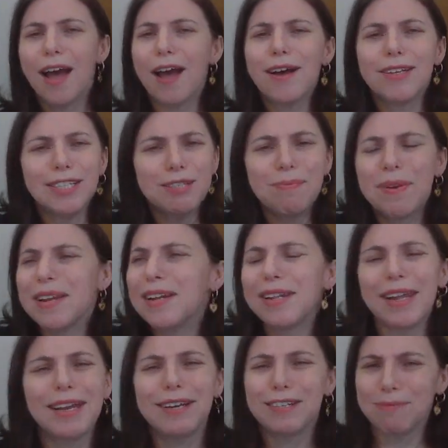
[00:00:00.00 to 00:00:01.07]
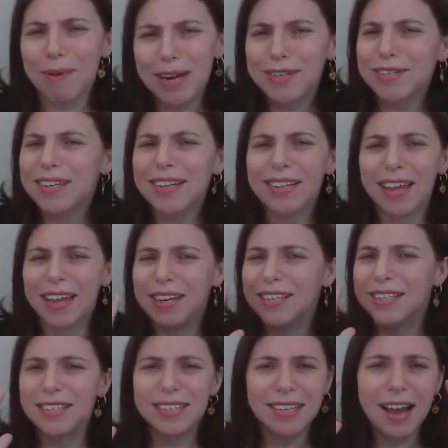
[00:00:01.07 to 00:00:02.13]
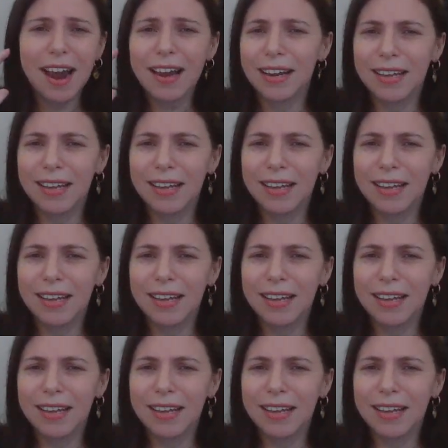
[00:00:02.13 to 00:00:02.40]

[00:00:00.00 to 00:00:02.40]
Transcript: especially like just kind